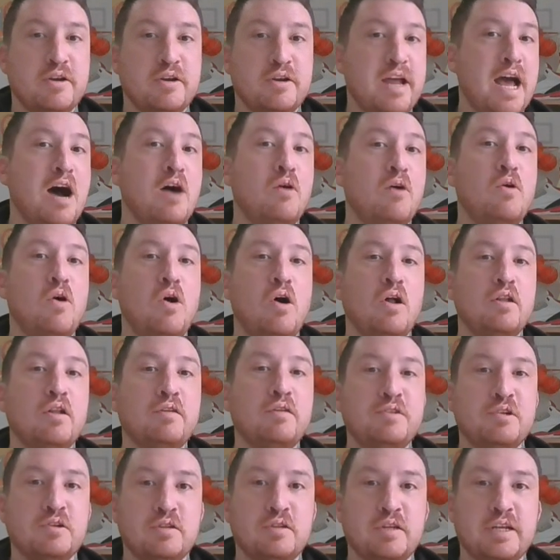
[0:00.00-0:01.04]
on how all of
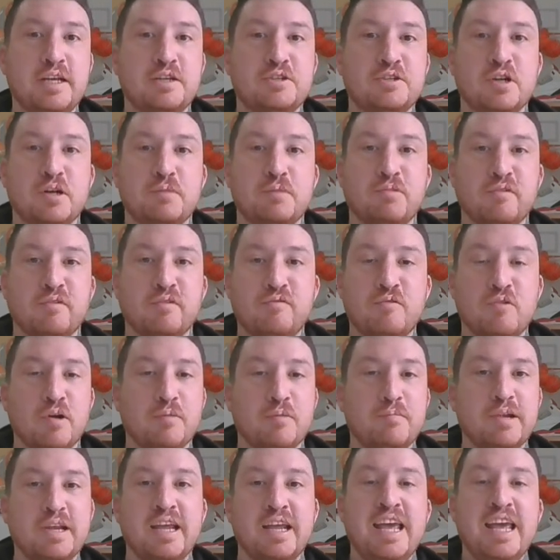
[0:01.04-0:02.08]
your links are
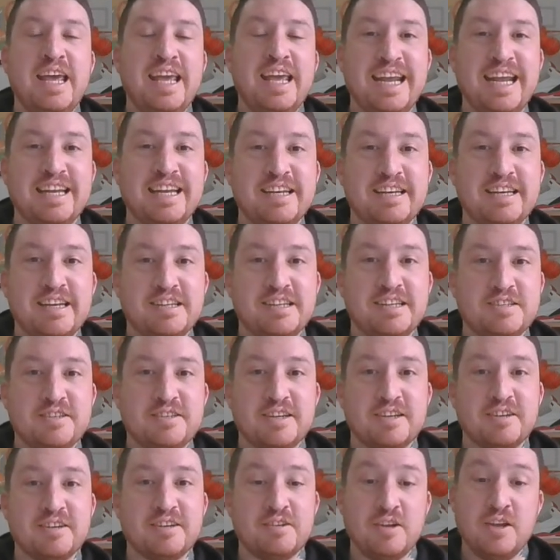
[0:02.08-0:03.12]
performing in an
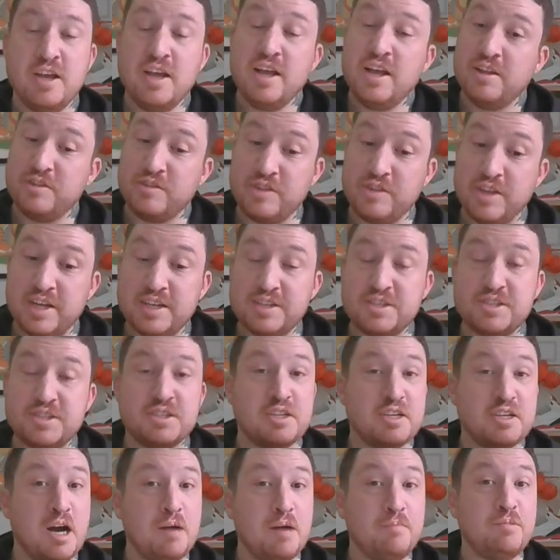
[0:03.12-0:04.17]
instant. This,
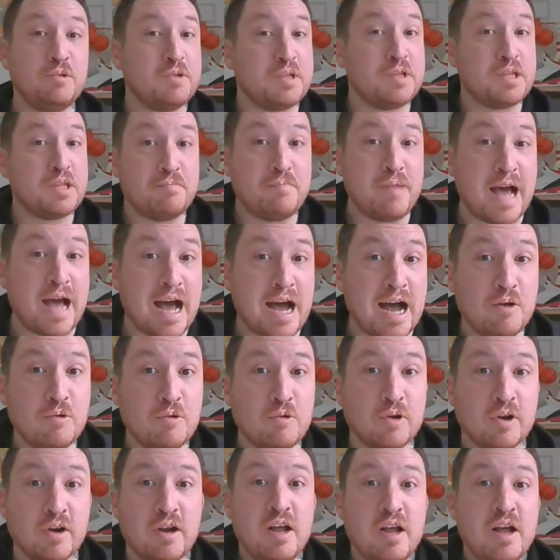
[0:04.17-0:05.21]
coupled with the
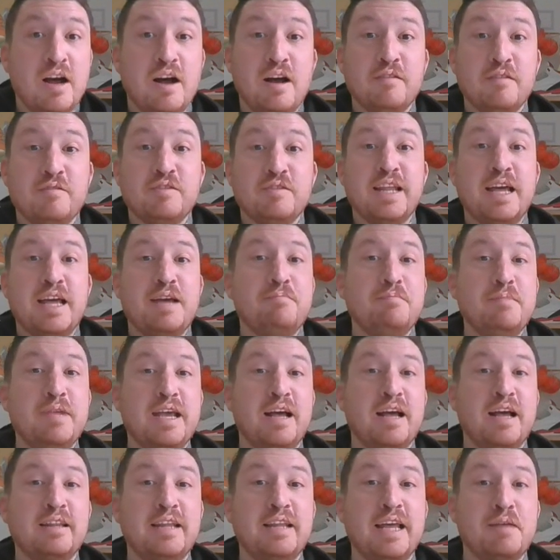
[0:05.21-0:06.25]
power of Let Me
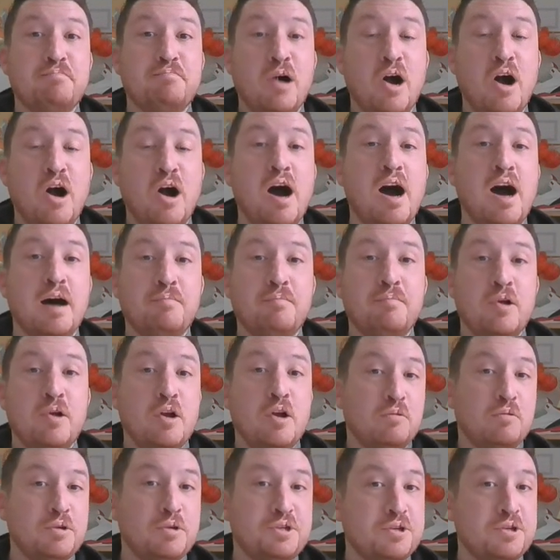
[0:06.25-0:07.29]
Allez Pop,
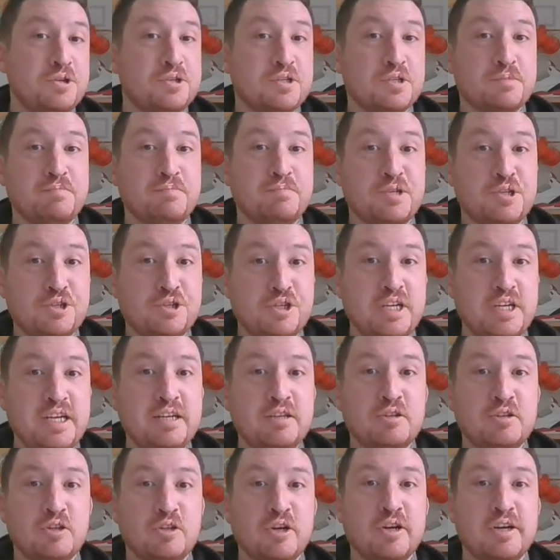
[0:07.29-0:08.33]
which uses
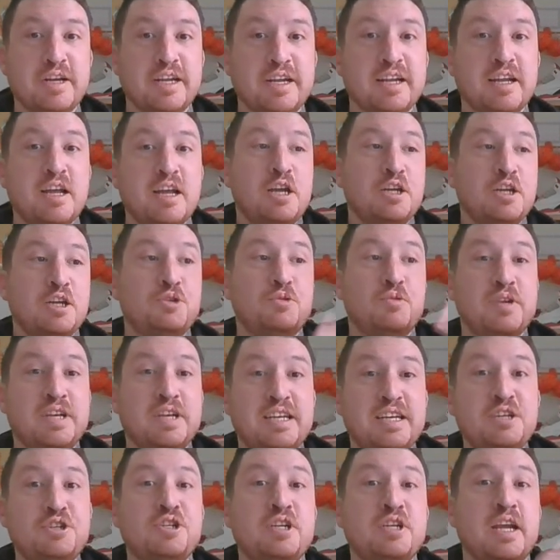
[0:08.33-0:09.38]
machine learning to
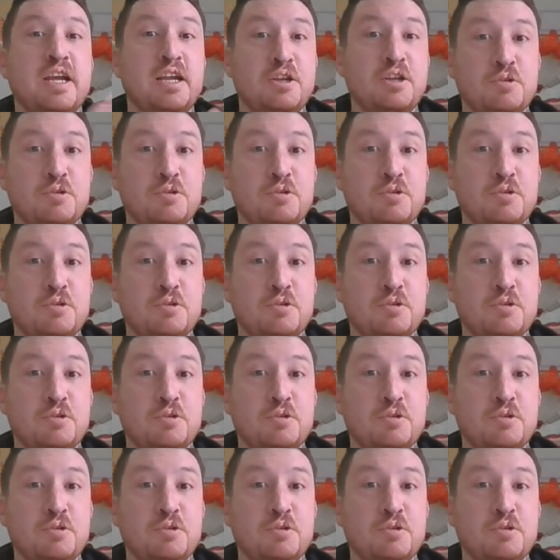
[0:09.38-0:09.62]
initiate